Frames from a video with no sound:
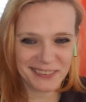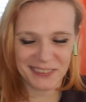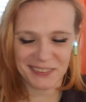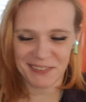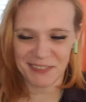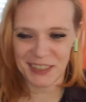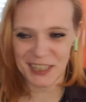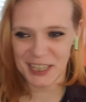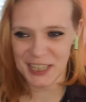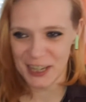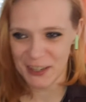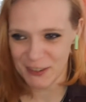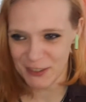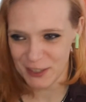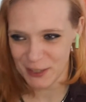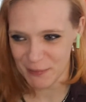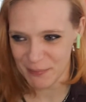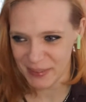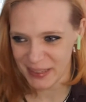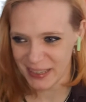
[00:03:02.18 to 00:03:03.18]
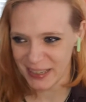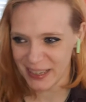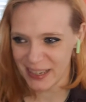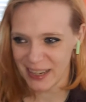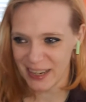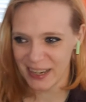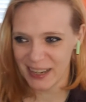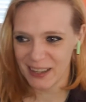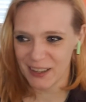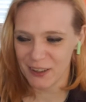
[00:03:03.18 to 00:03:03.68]
reach out to me,
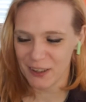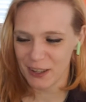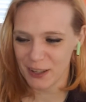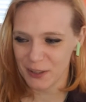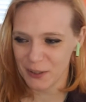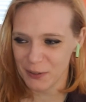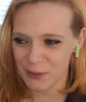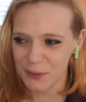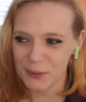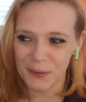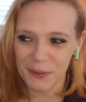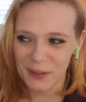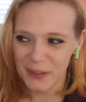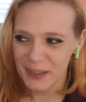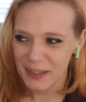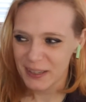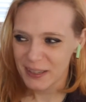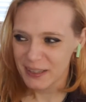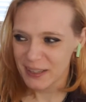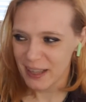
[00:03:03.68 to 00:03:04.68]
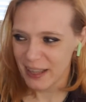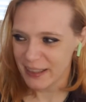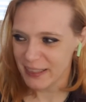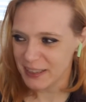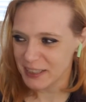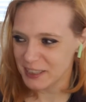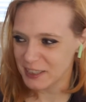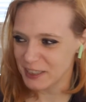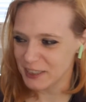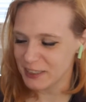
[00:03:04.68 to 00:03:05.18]
who I
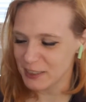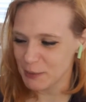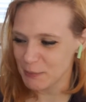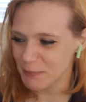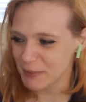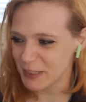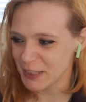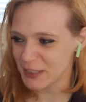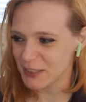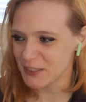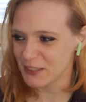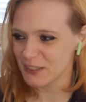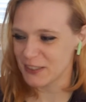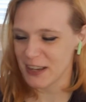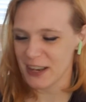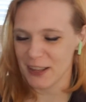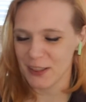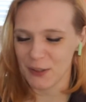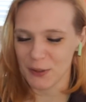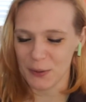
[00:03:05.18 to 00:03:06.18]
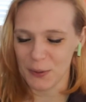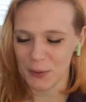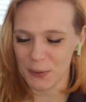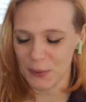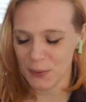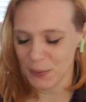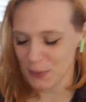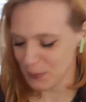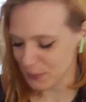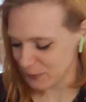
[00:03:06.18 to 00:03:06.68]
think she seems to understand the
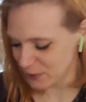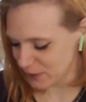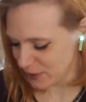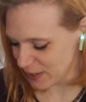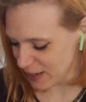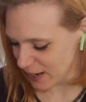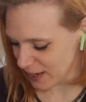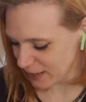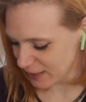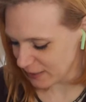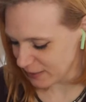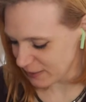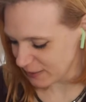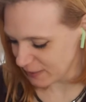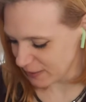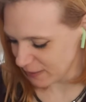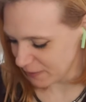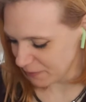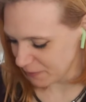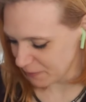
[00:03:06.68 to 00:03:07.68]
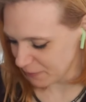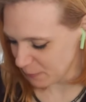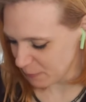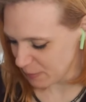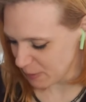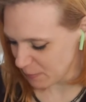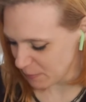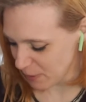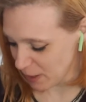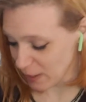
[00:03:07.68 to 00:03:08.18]
whole genetic stuff
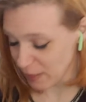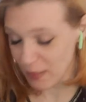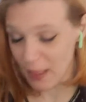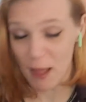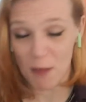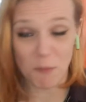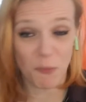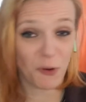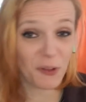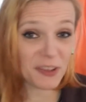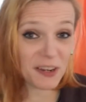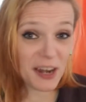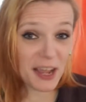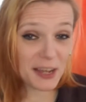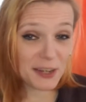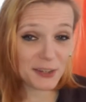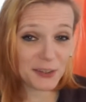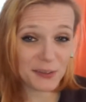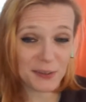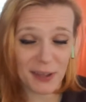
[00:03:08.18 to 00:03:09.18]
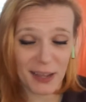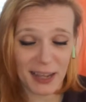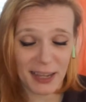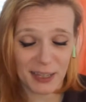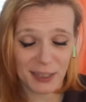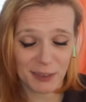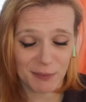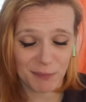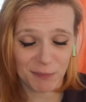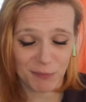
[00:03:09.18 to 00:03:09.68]
a lot more than I do.
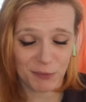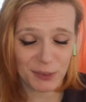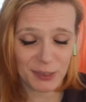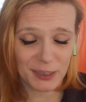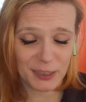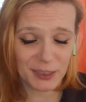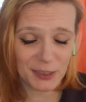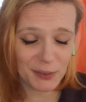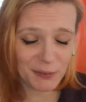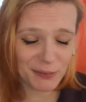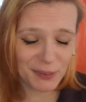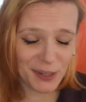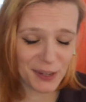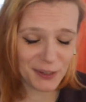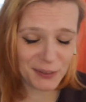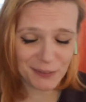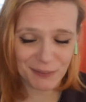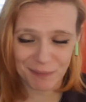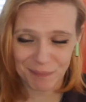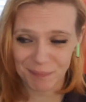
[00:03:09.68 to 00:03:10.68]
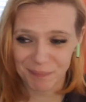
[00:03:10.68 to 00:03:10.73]
I really don't know.